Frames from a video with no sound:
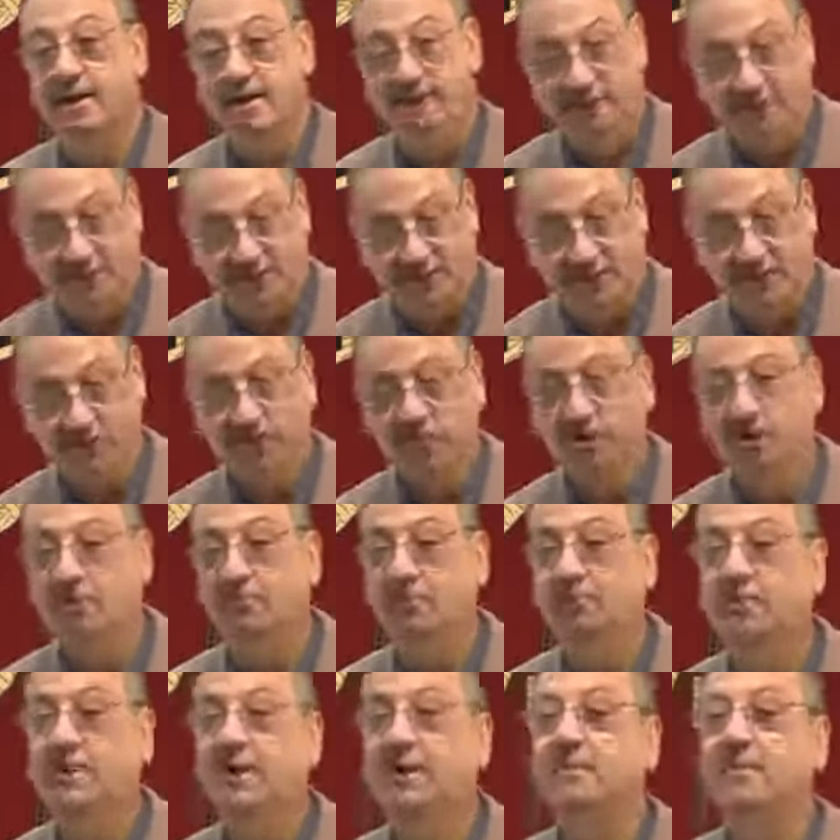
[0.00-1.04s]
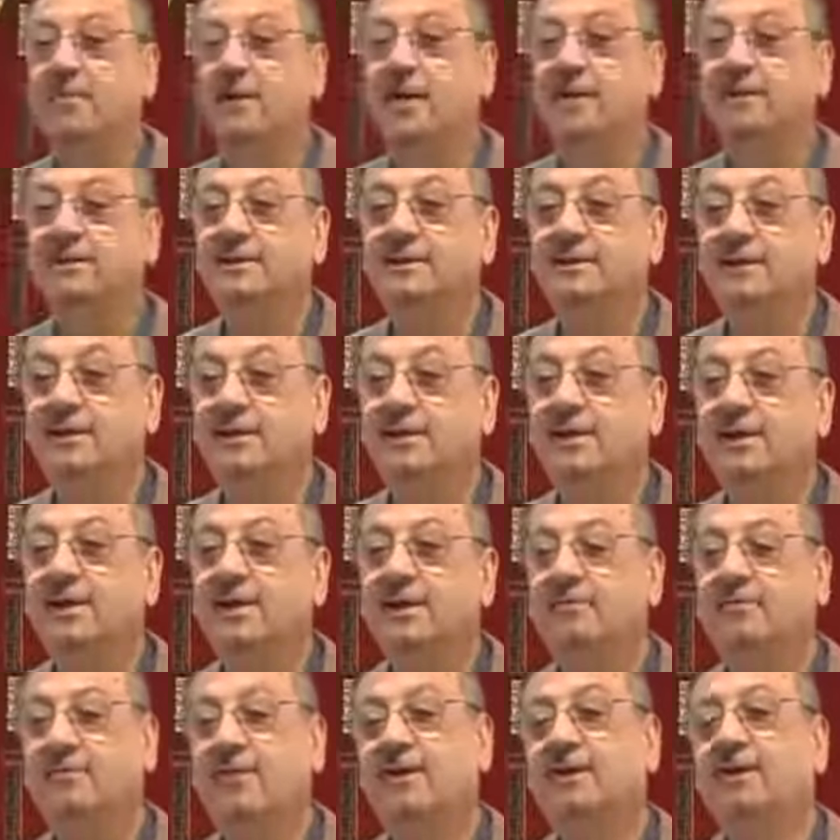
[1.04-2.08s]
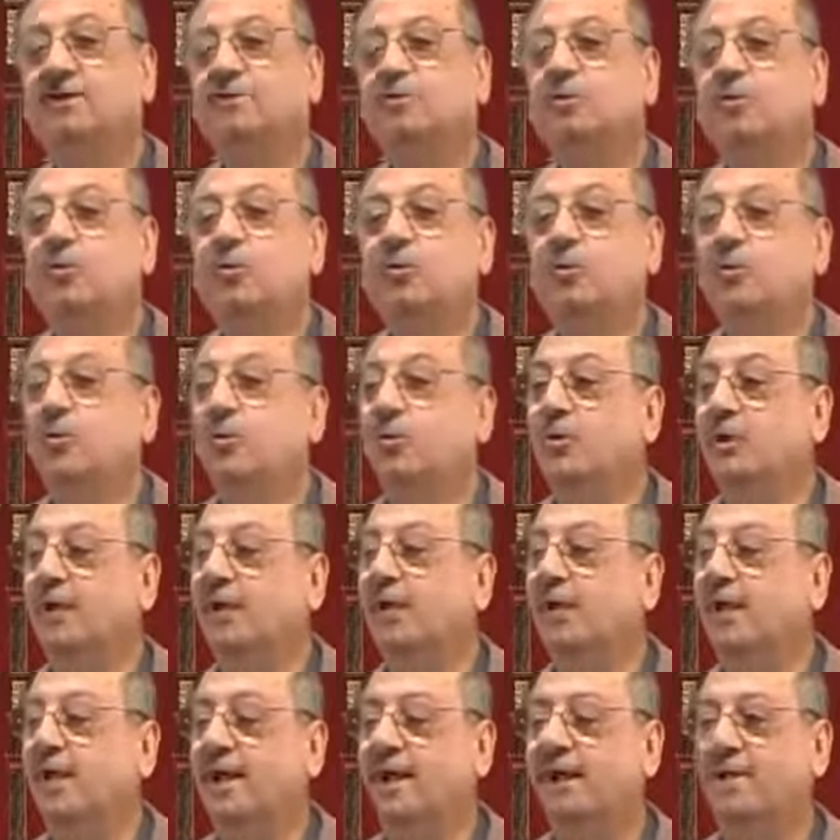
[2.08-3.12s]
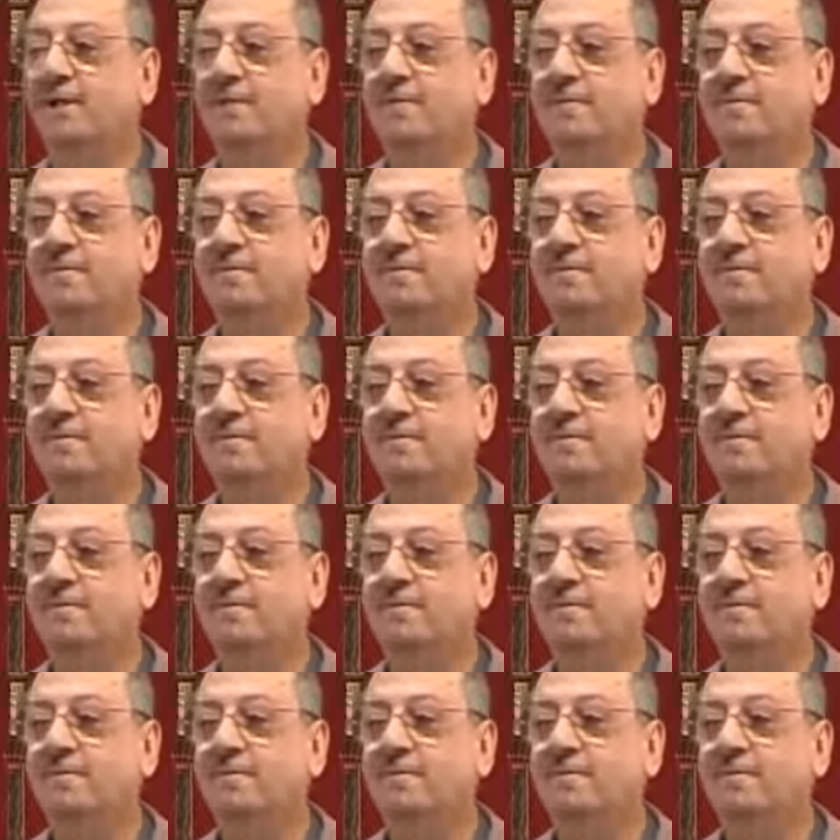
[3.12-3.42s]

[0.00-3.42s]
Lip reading: This is your fi'l madi. What is noon doing here?